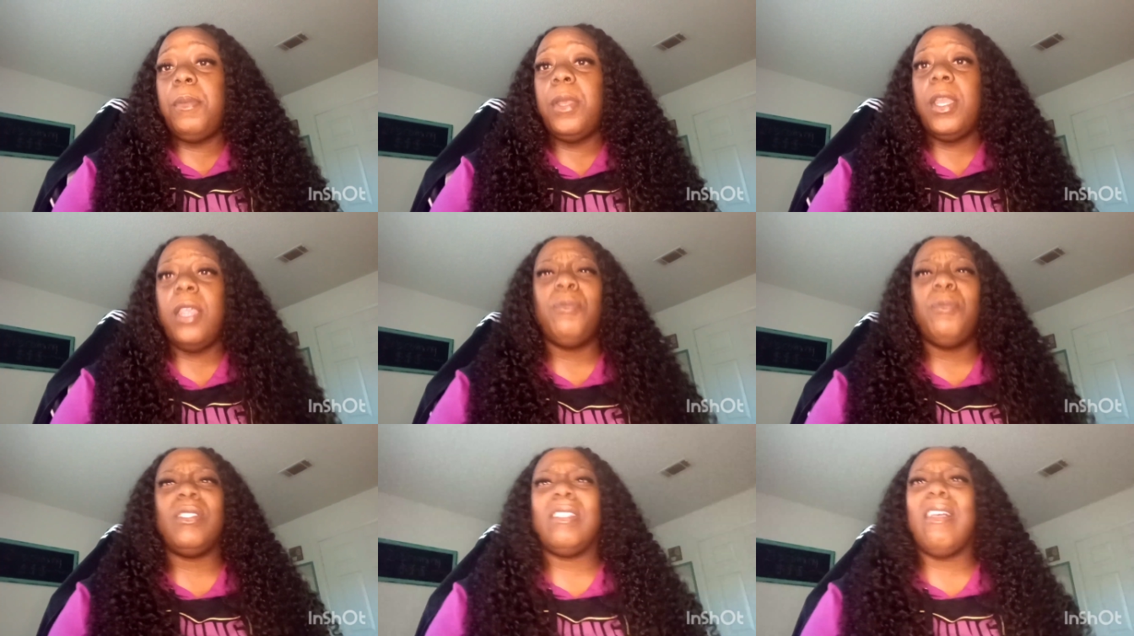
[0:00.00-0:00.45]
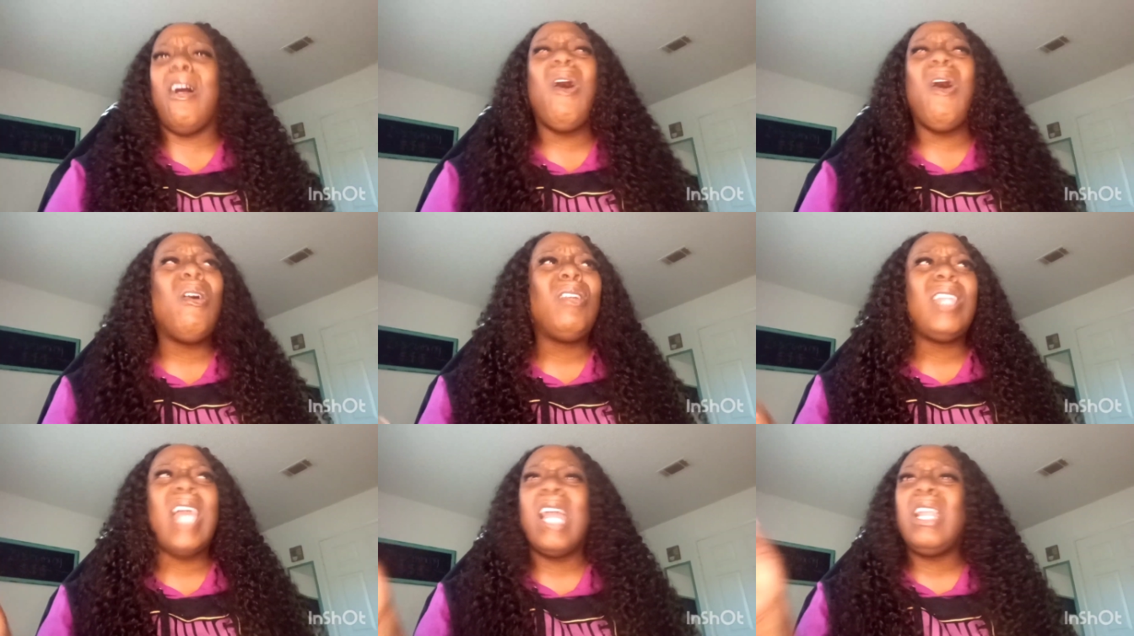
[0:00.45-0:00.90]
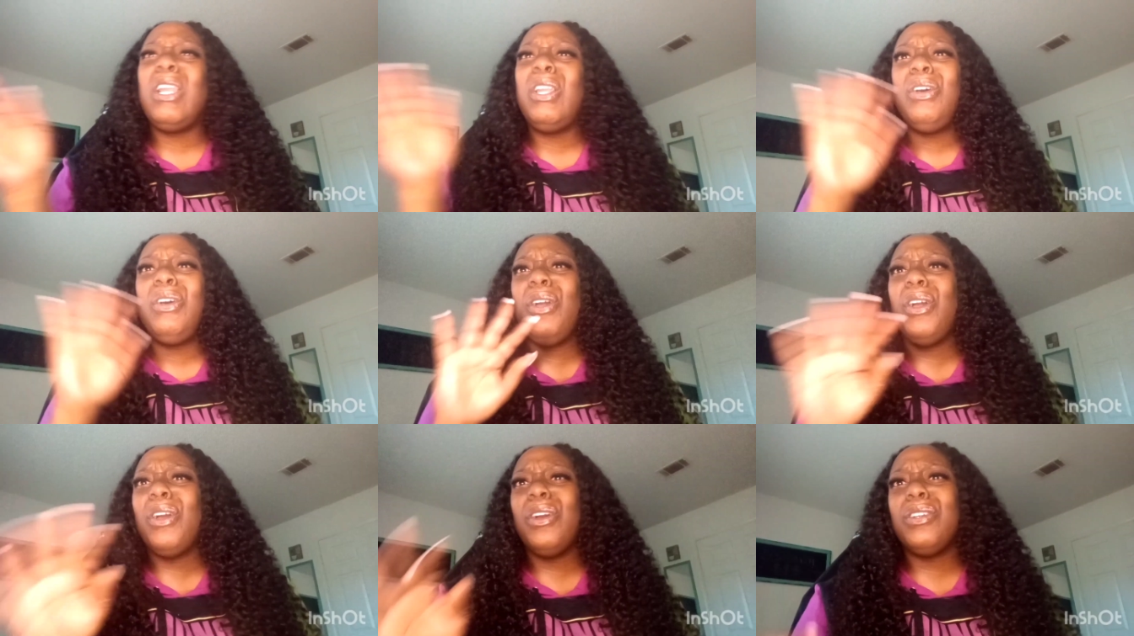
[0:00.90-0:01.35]
and it was a whole lot of
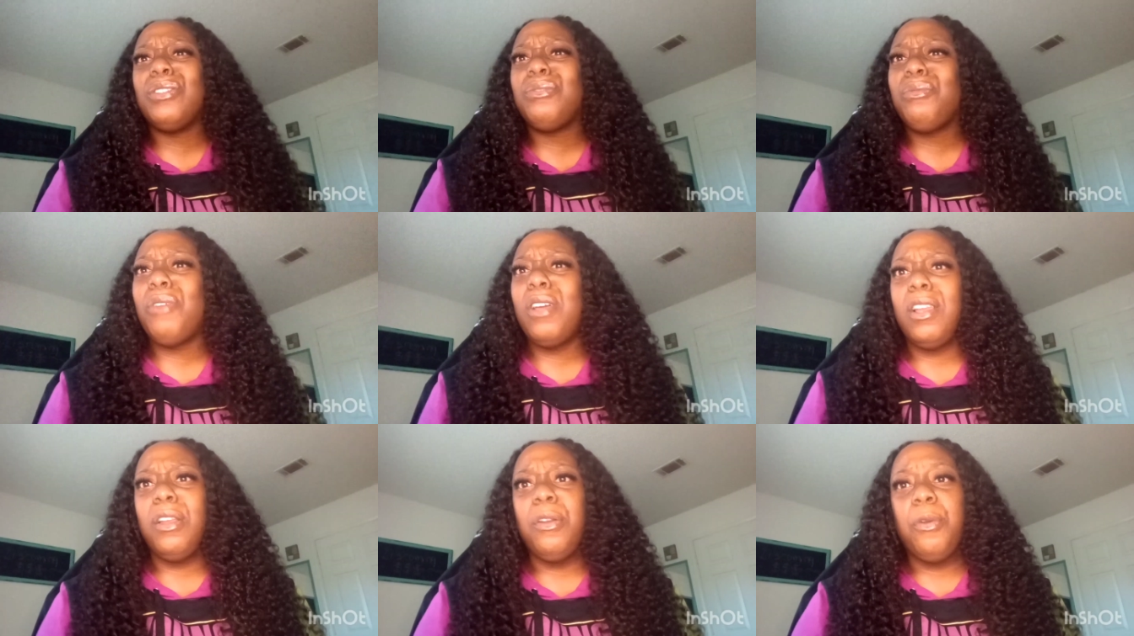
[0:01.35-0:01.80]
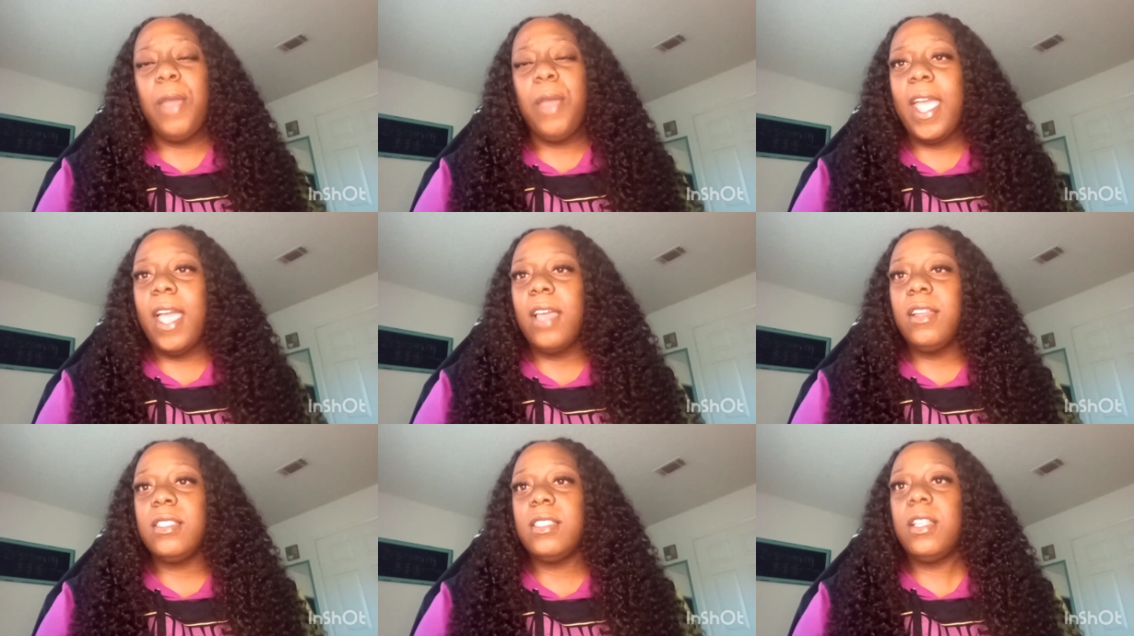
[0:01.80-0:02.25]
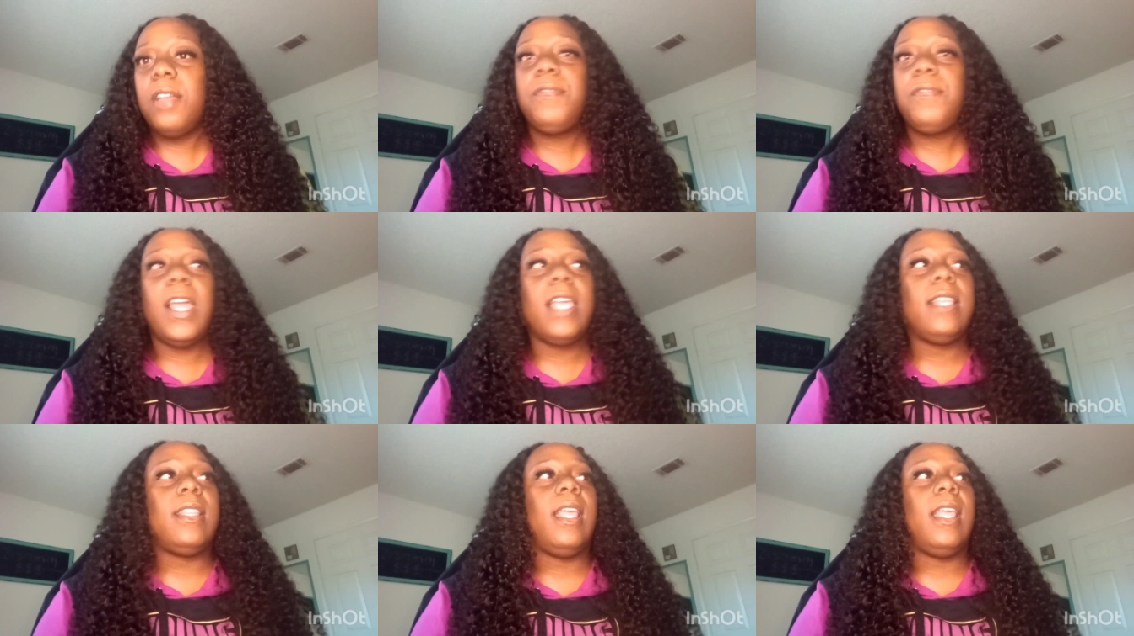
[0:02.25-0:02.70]
little girls running around and stuff
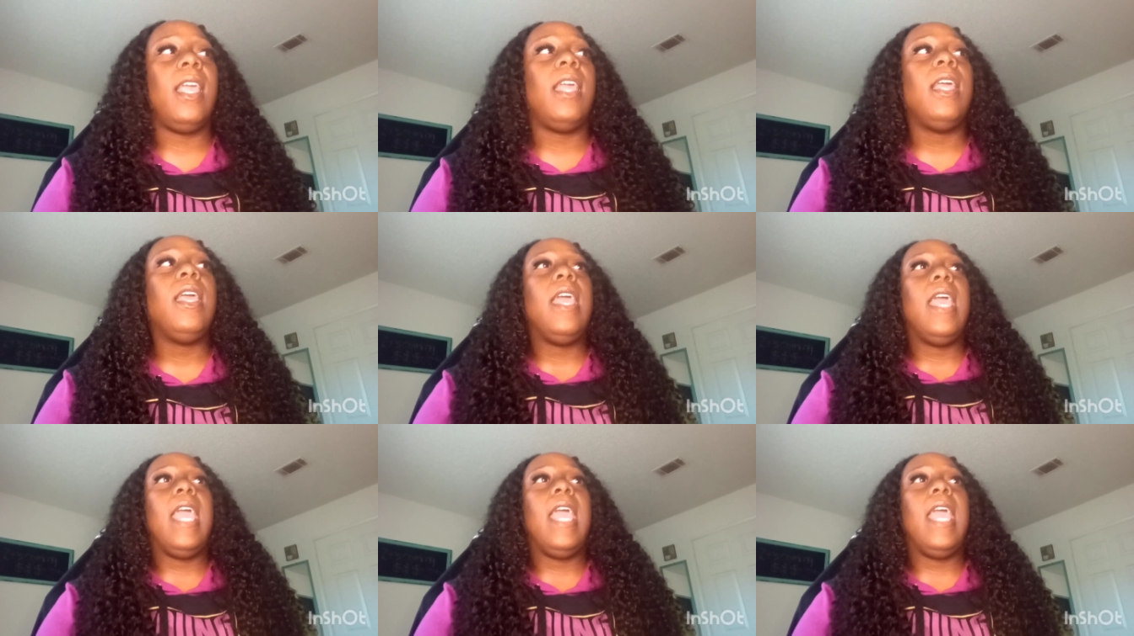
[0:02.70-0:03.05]
like that.